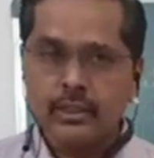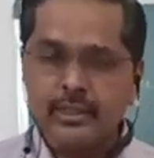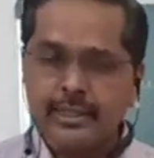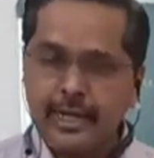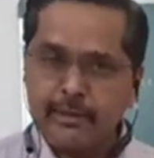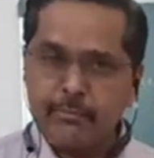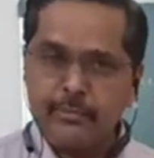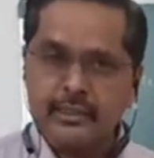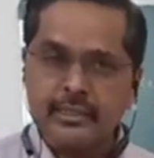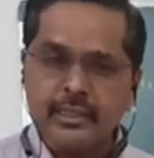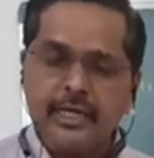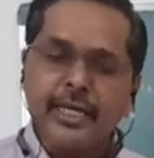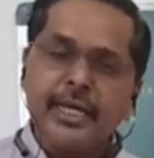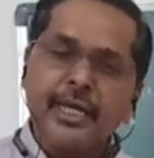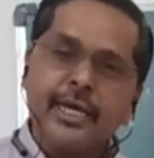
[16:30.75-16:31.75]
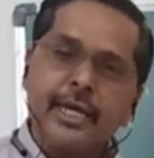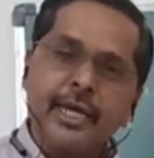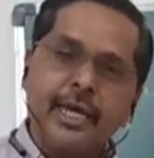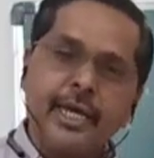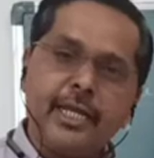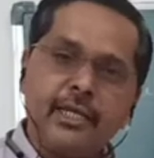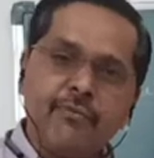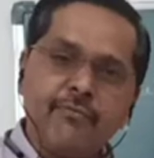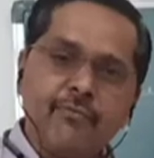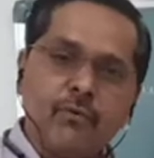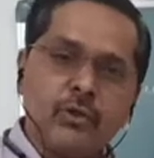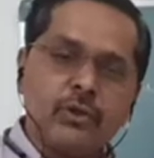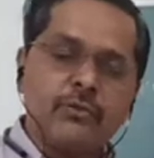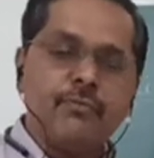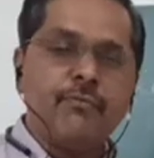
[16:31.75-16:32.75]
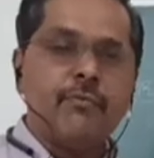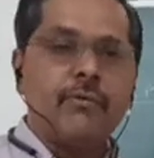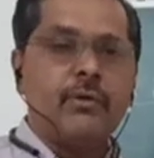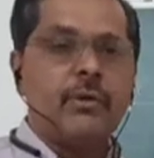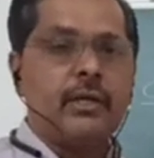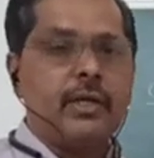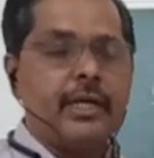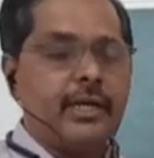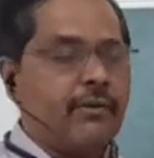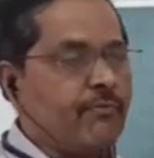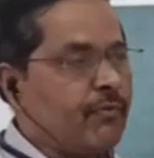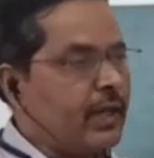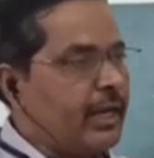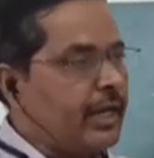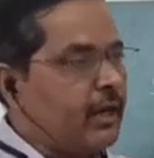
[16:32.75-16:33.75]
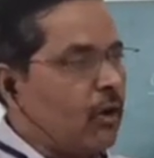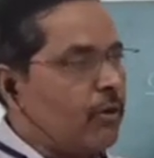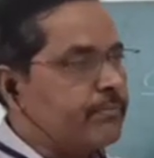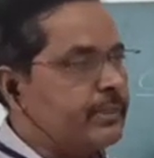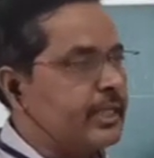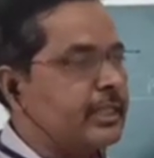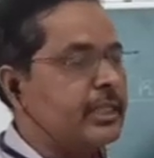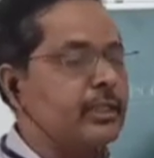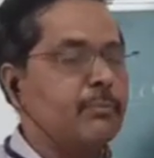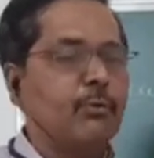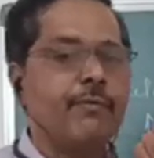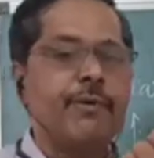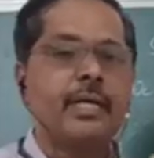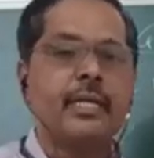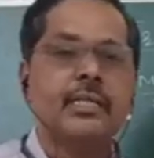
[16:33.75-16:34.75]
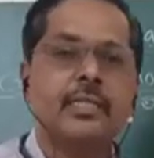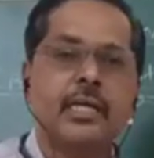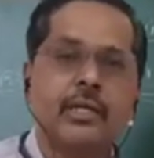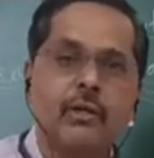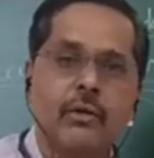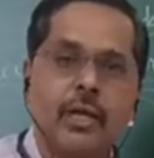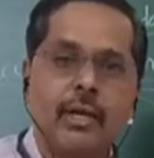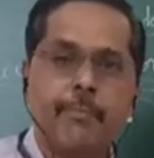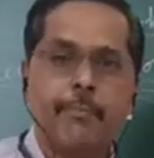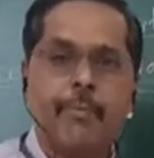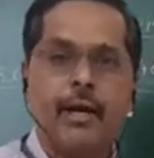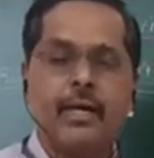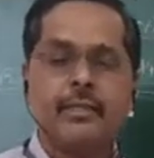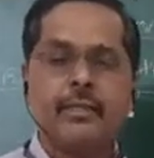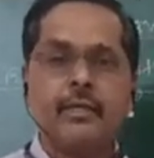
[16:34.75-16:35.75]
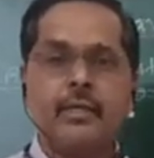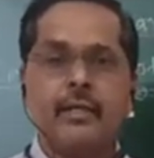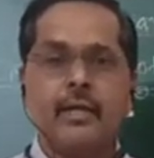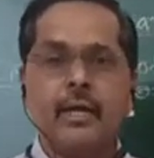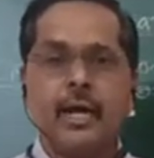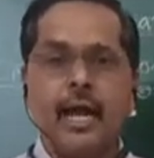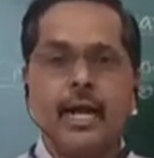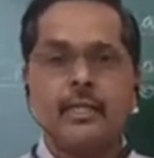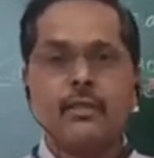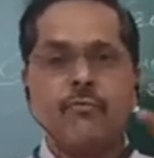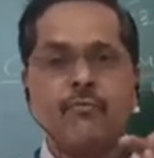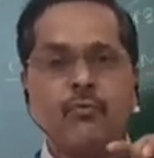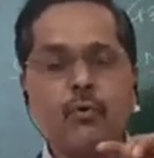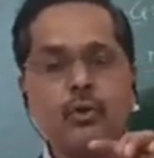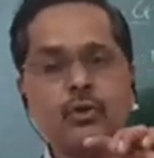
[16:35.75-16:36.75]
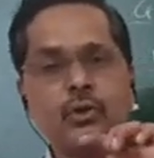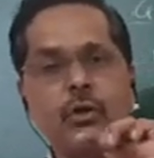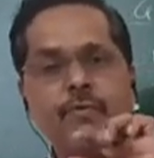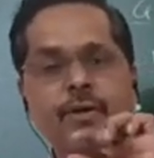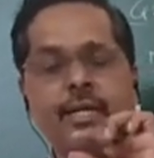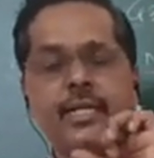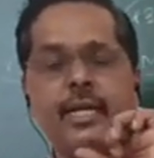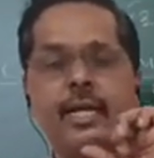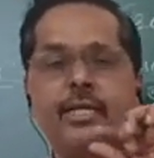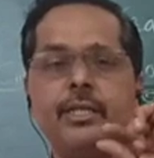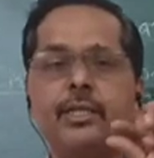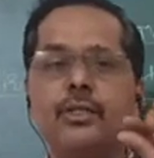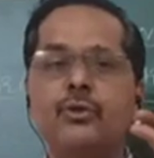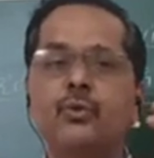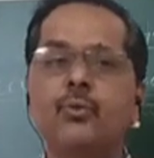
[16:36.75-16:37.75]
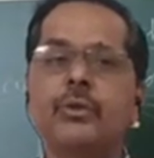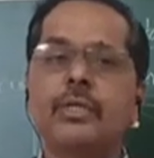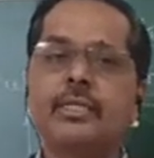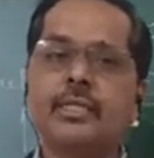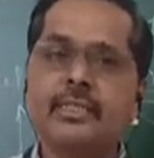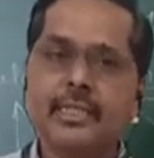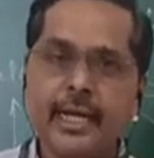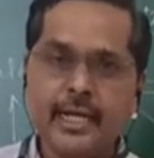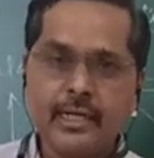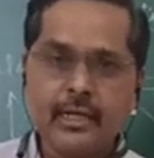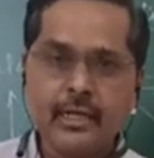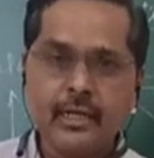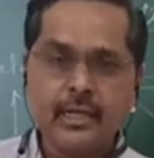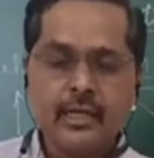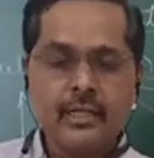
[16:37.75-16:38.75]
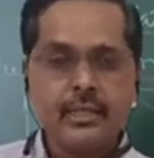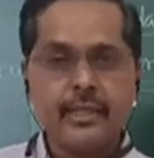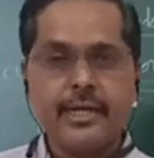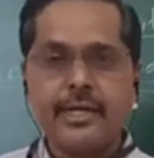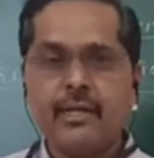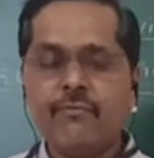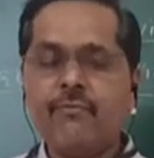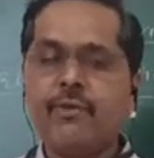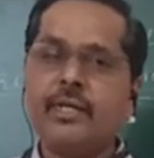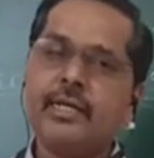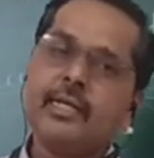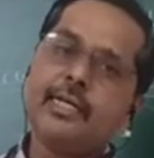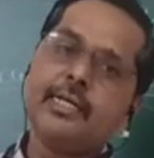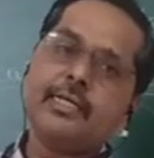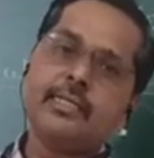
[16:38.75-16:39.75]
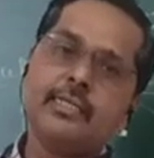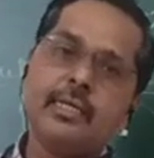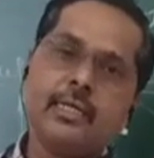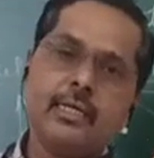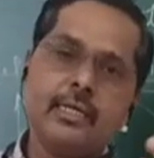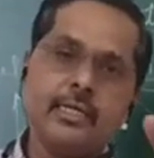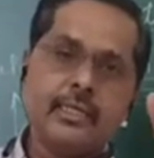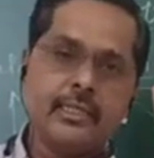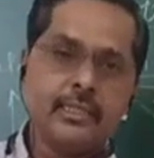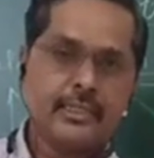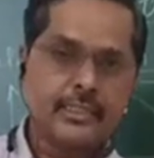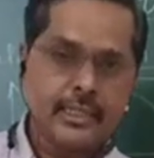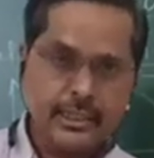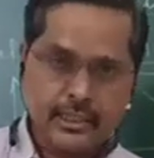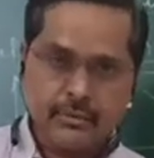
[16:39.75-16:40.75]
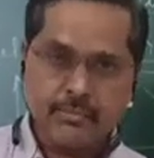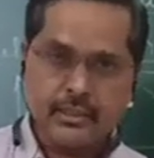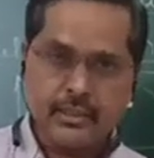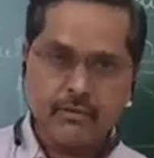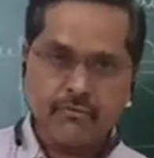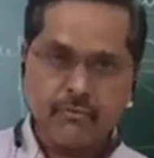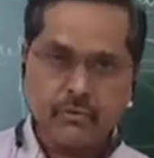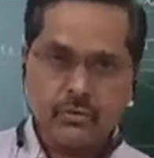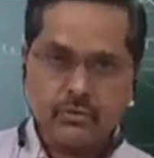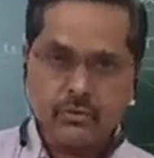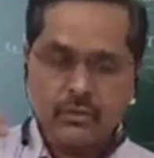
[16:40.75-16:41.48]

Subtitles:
That means any force, if the object is moving in a circular path and the force of attraction is towards the center, then definitely it is the centripetal force.